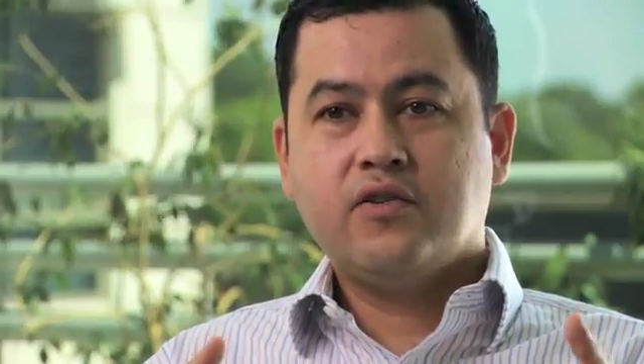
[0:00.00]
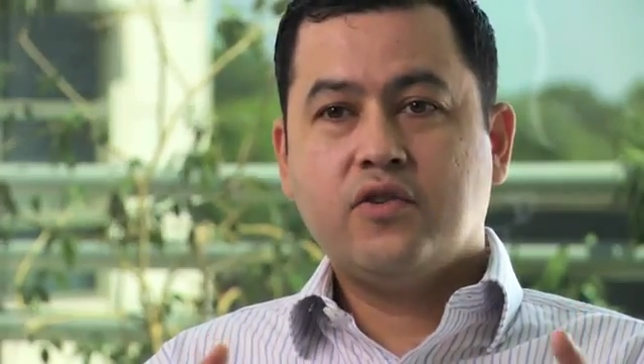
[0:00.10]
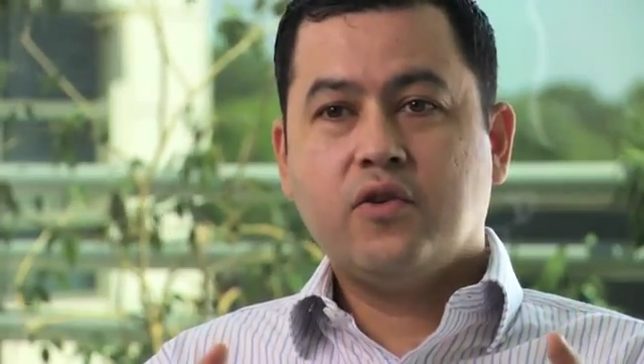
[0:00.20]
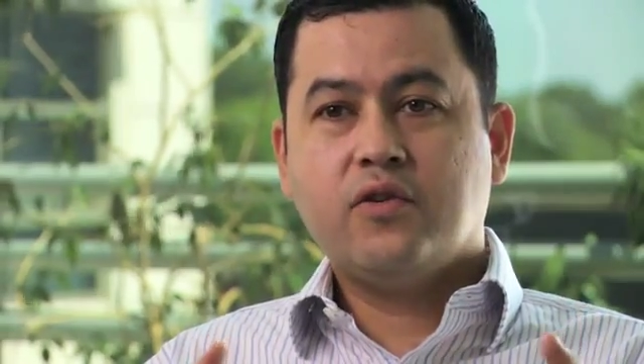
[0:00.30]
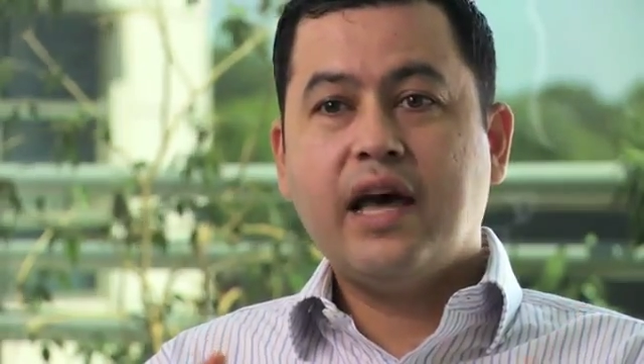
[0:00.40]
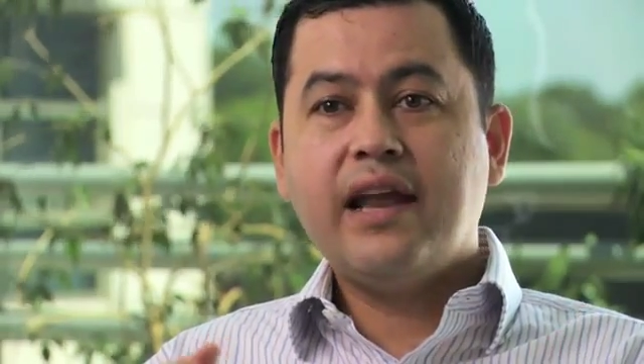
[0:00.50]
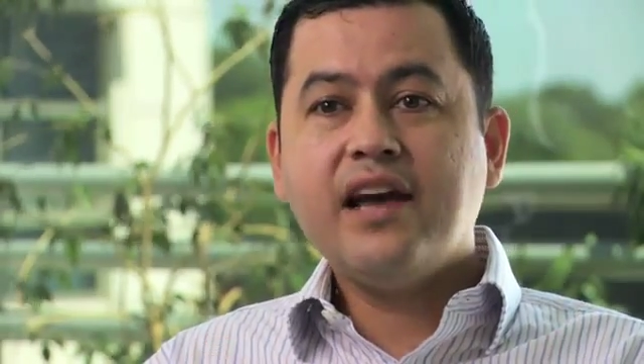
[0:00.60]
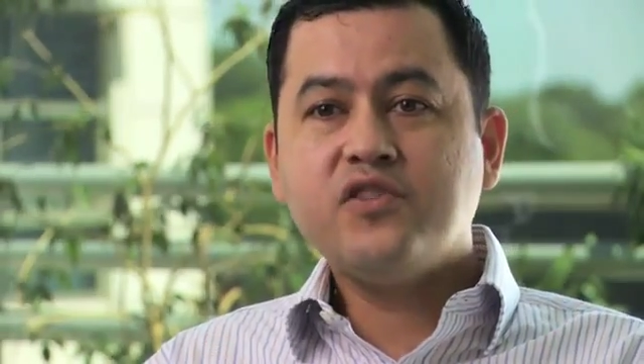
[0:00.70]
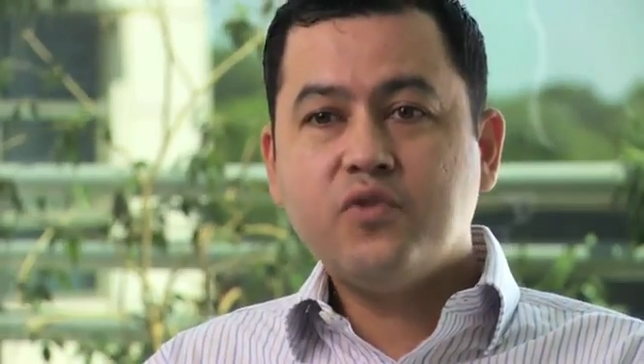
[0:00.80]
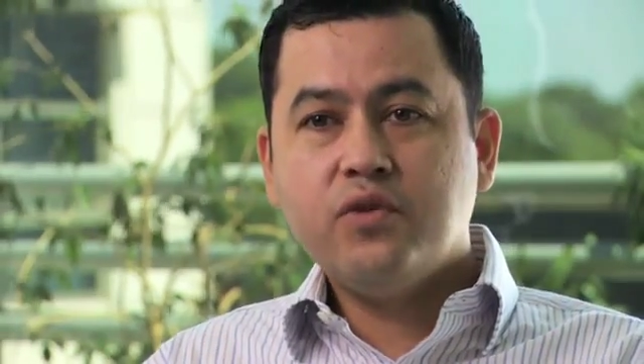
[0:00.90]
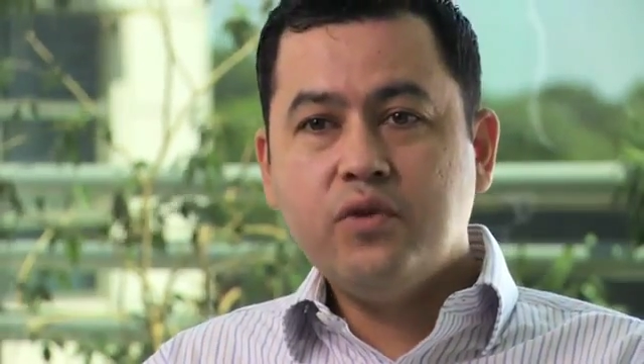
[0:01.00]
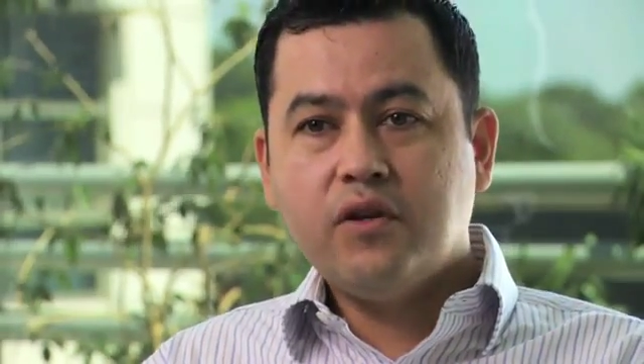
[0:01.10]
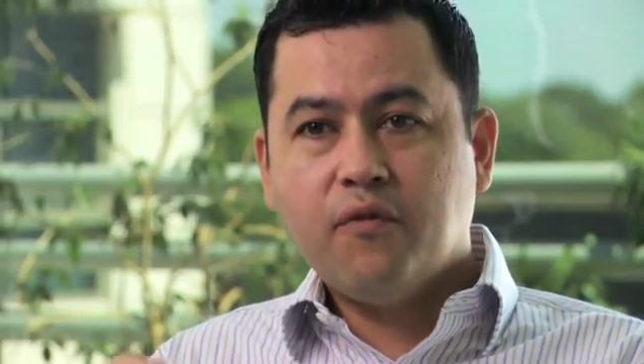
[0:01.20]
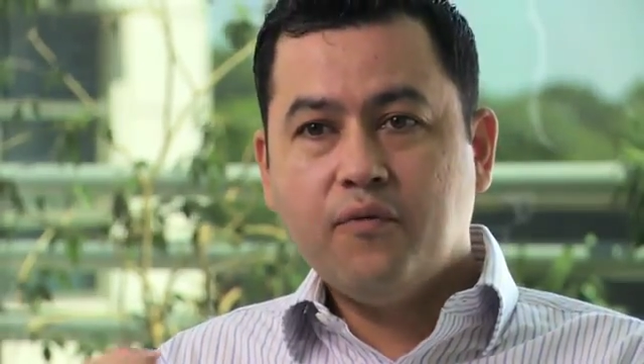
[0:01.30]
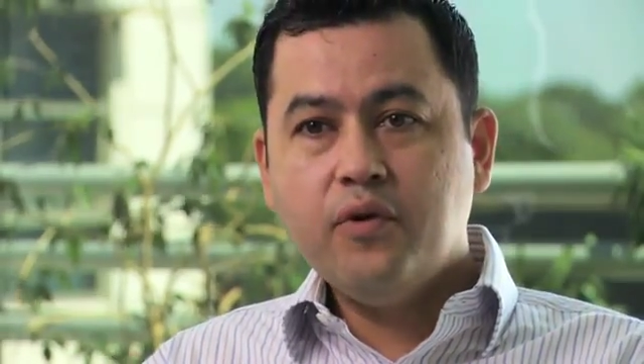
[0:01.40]
So that extra
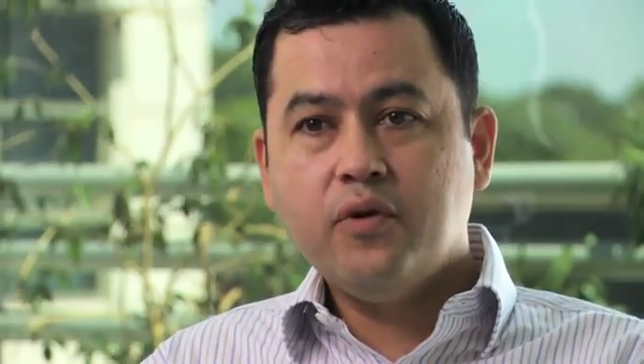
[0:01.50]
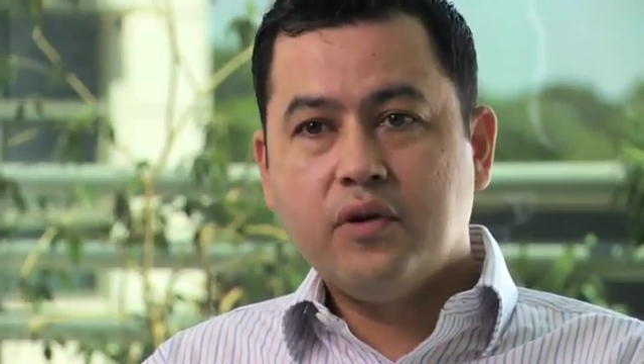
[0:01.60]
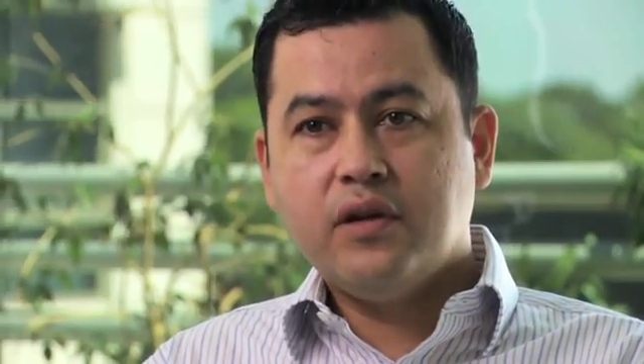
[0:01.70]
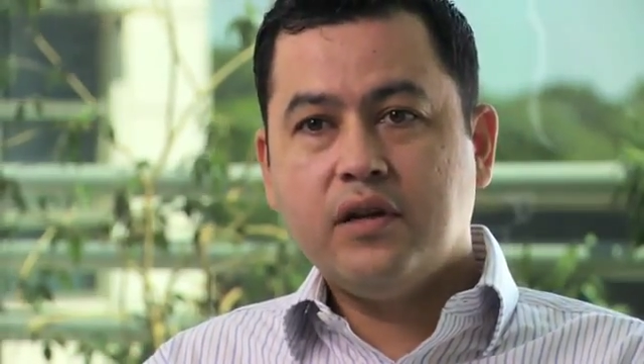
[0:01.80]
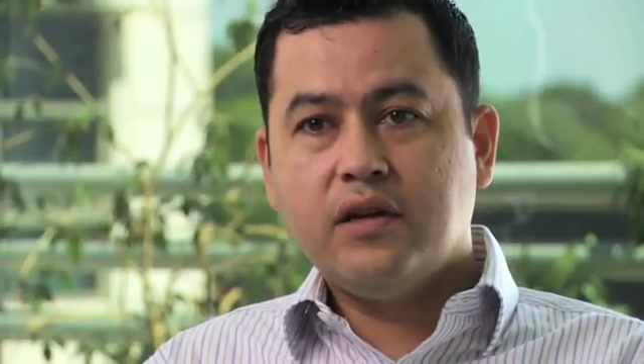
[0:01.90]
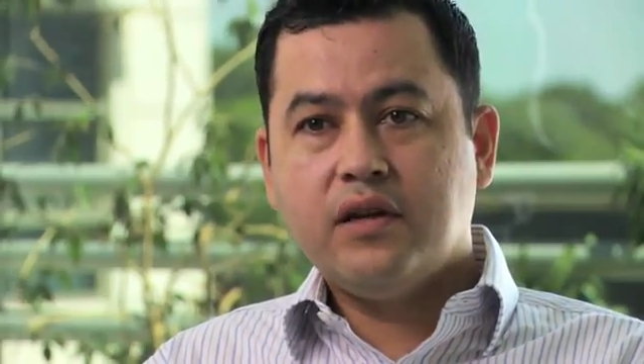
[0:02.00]
unit of food